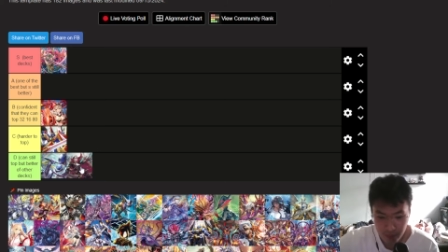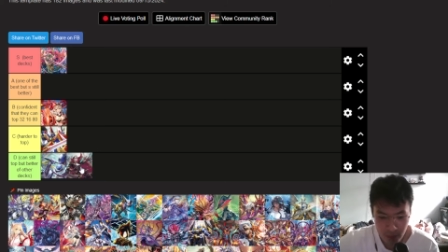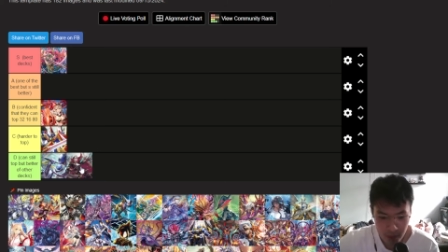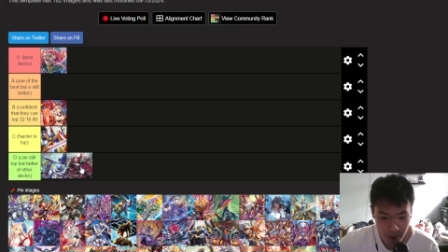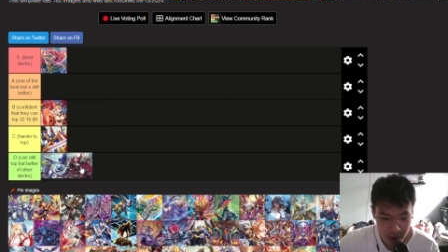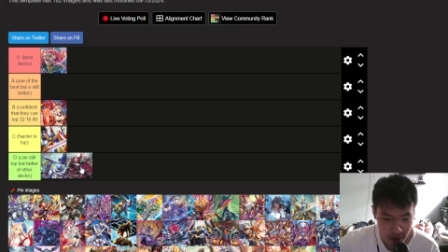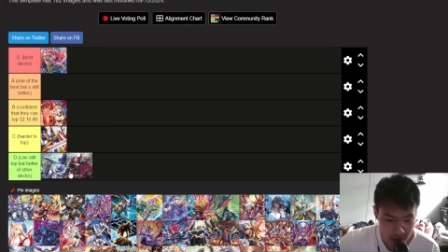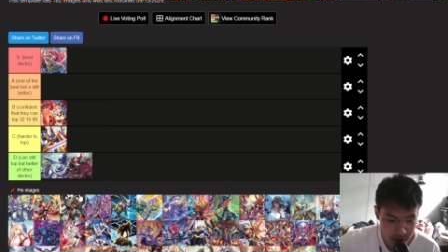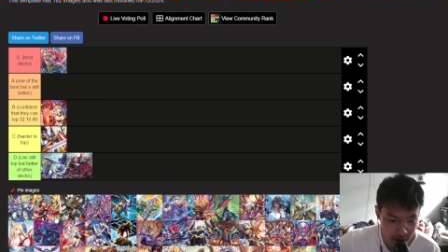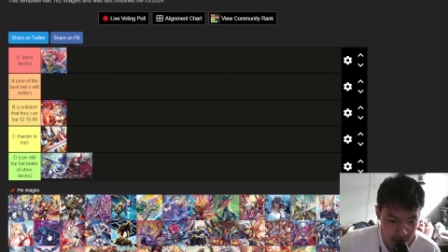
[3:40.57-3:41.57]
because it can
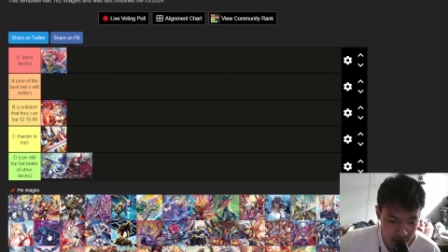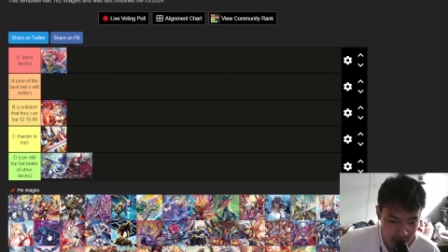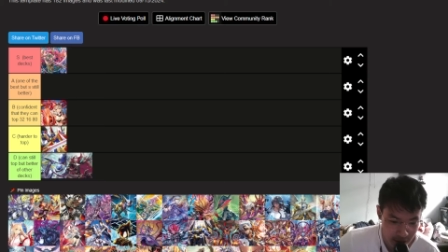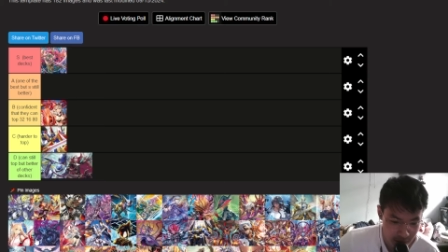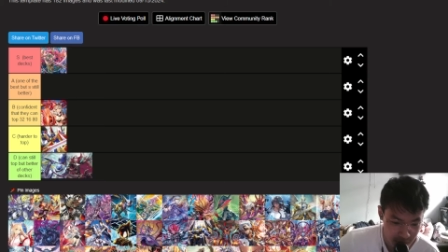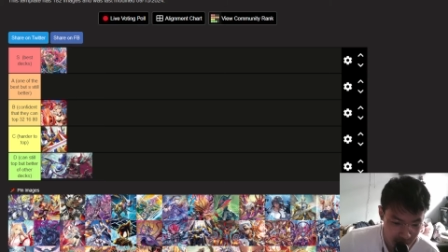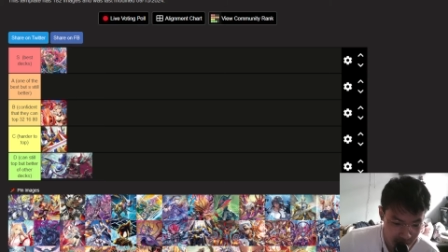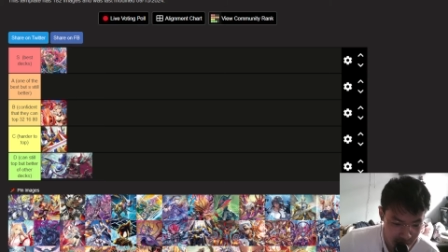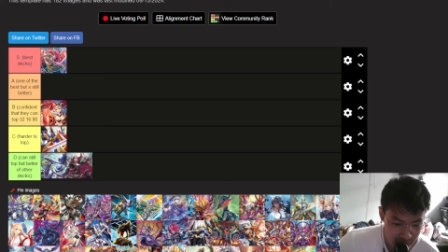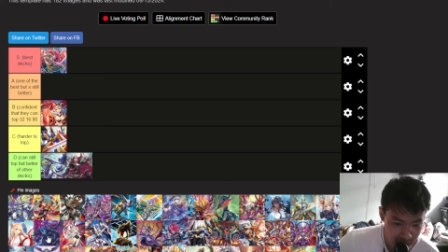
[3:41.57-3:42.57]
steal
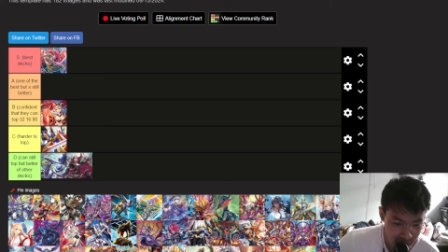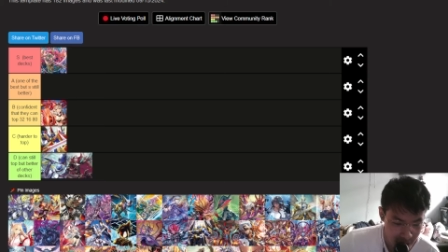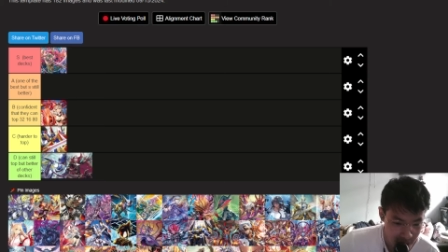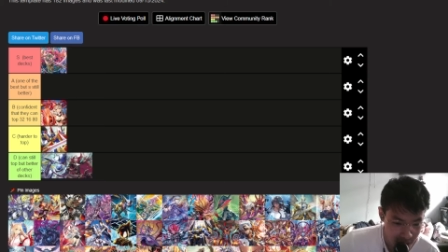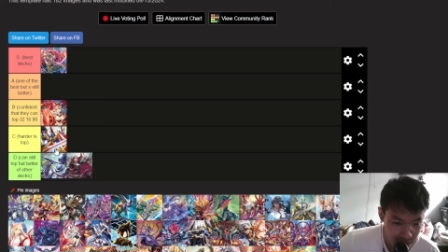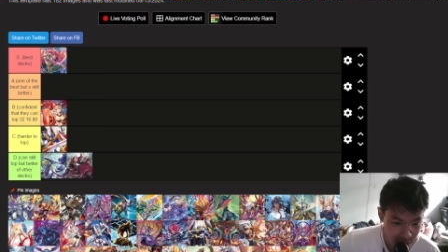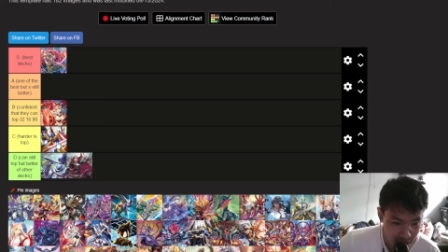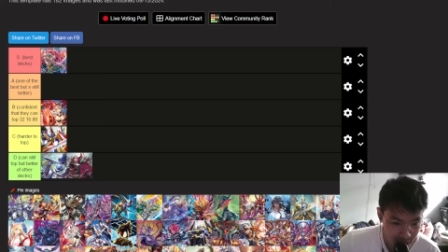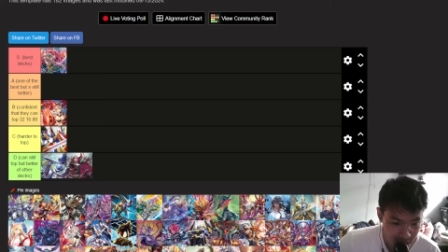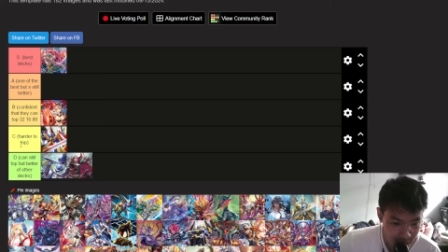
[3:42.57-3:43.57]
games.
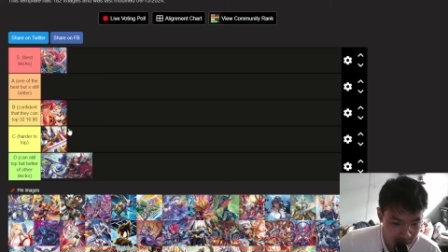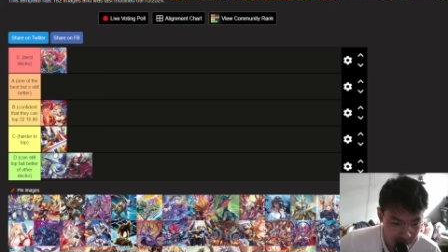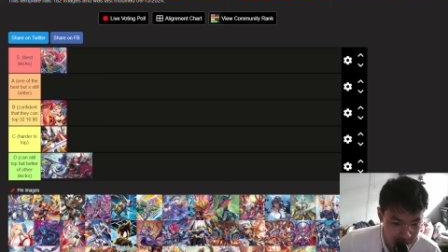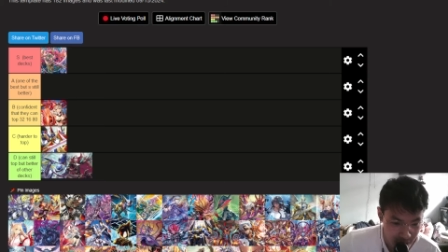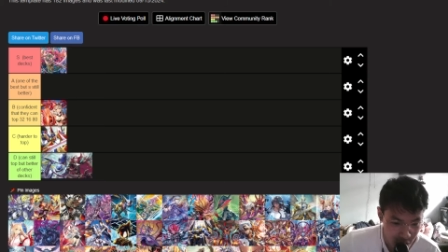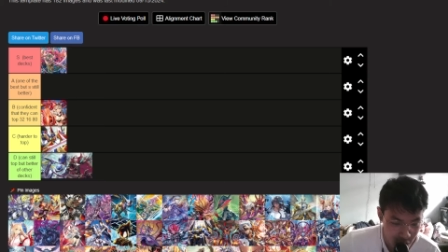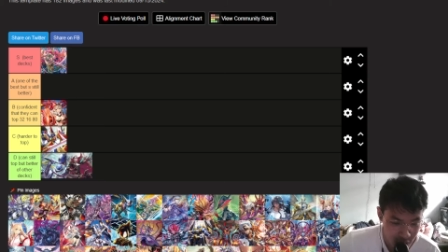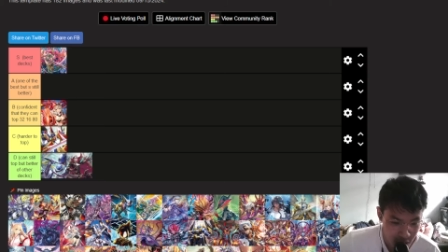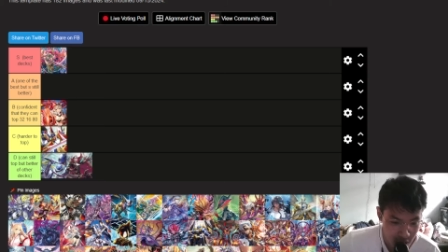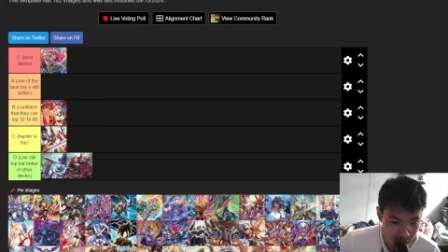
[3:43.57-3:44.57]
Like Dai
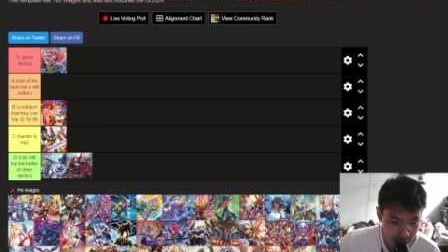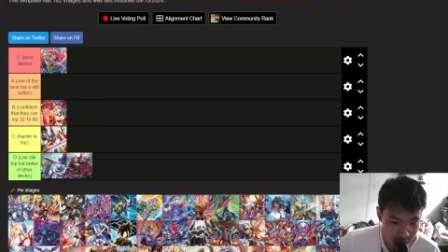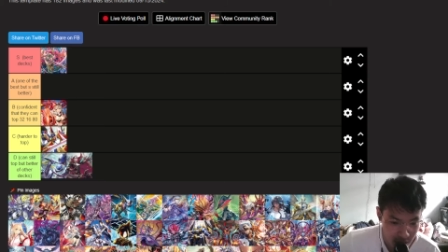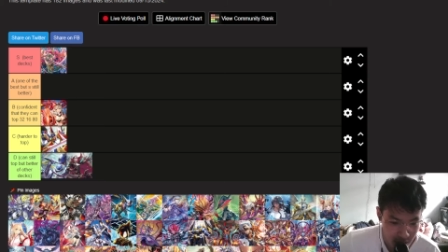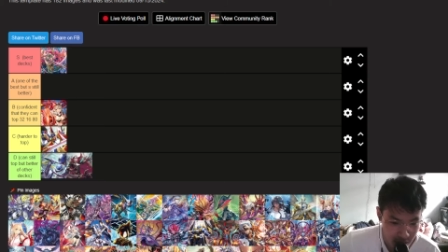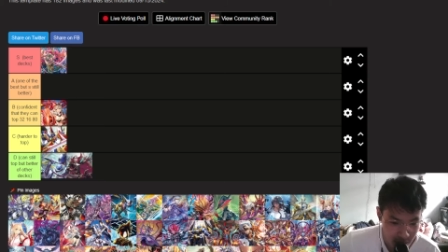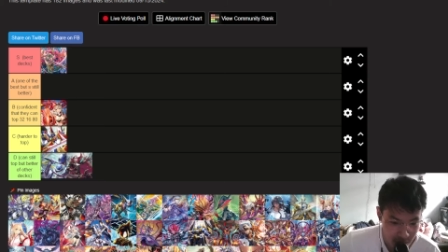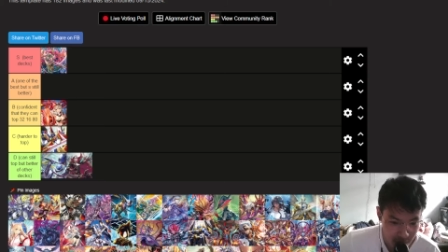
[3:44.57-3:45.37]
Yusha can